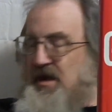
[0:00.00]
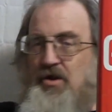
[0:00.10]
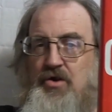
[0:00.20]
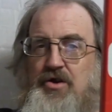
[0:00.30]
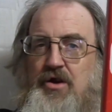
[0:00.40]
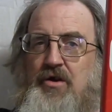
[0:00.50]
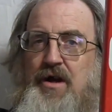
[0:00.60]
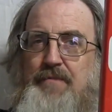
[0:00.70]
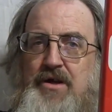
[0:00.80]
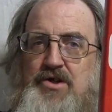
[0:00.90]
and Good to
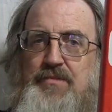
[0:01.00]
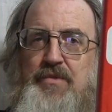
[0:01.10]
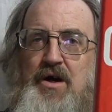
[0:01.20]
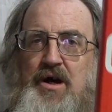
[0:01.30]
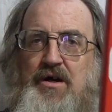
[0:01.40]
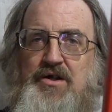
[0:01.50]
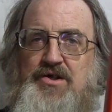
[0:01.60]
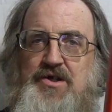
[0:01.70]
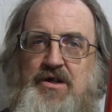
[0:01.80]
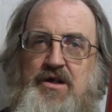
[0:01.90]
Great by Jim
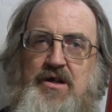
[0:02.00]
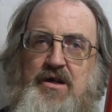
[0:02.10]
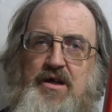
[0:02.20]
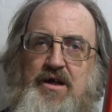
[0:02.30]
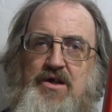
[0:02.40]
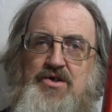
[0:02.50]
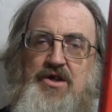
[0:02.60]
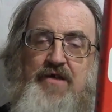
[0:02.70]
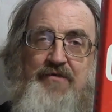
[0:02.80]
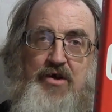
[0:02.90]
Collins is
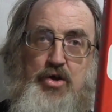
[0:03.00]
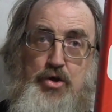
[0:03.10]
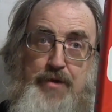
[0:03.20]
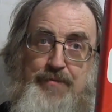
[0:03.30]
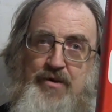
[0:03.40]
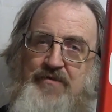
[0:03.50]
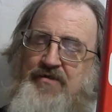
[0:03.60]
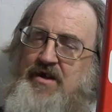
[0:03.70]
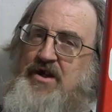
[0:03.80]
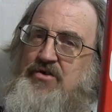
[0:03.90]
a very good book, a
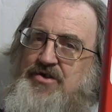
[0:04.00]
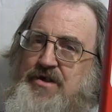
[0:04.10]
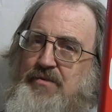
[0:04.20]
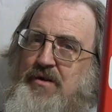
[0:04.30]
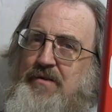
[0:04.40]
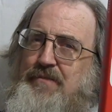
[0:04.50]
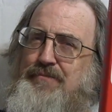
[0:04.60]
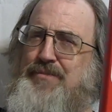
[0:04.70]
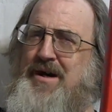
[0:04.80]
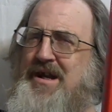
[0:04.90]
very interesting book,
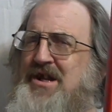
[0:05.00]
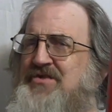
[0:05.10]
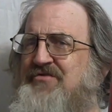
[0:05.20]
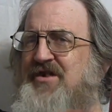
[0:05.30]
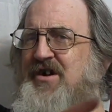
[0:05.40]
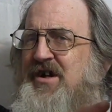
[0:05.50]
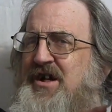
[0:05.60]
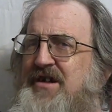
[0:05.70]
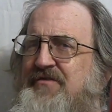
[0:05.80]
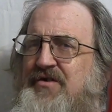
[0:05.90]
but it's
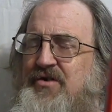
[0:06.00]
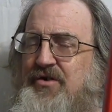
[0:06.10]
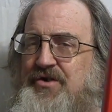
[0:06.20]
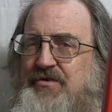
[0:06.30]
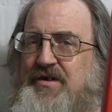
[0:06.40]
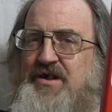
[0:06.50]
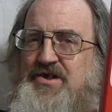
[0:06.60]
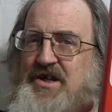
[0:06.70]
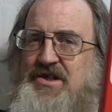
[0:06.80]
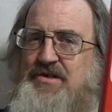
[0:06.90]
very difficult to read.
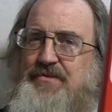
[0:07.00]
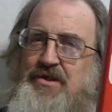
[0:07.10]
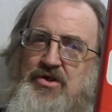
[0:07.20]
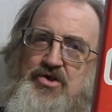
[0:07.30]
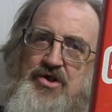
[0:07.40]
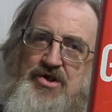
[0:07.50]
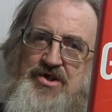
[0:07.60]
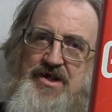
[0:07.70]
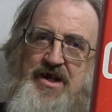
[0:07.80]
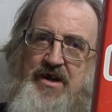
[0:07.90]
It's not something that you're going to
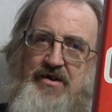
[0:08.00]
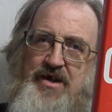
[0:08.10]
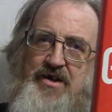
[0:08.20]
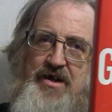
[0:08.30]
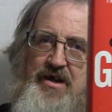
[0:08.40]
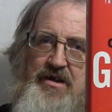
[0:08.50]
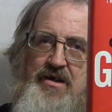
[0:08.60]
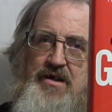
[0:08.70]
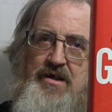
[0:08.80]
sit down and uh,